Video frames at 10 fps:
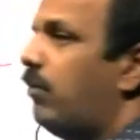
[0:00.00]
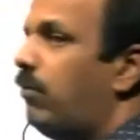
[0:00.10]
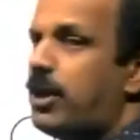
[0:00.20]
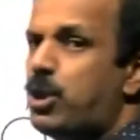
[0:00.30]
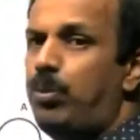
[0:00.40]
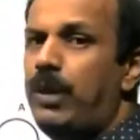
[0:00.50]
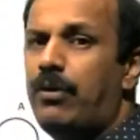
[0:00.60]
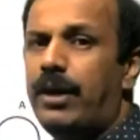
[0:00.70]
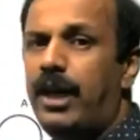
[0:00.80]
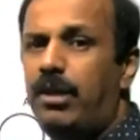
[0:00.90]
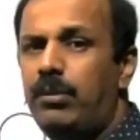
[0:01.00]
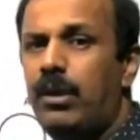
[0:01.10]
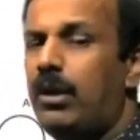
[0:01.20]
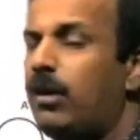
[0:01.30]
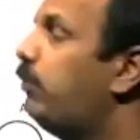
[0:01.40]
what should be our aim?
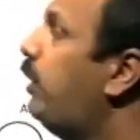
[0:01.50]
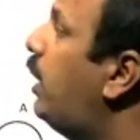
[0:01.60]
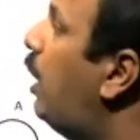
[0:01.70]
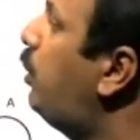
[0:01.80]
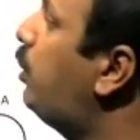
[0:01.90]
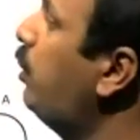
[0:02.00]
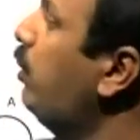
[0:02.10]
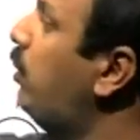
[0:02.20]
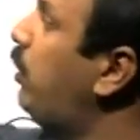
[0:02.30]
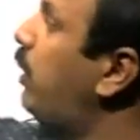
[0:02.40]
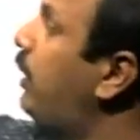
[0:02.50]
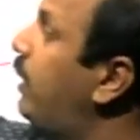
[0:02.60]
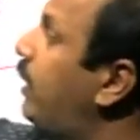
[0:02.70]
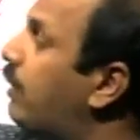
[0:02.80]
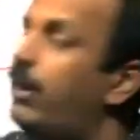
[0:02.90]
We have to
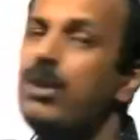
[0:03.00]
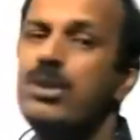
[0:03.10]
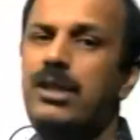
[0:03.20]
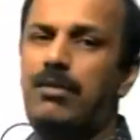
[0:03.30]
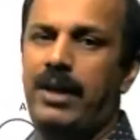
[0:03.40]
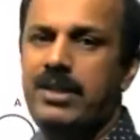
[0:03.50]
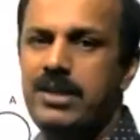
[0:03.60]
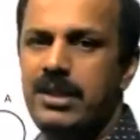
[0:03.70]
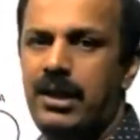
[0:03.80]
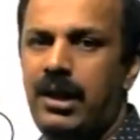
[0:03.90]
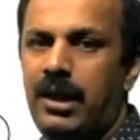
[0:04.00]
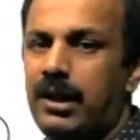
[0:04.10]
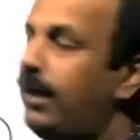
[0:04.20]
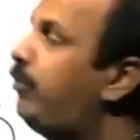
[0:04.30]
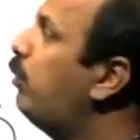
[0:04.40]
reduce the flux.
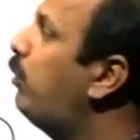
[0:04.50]
If you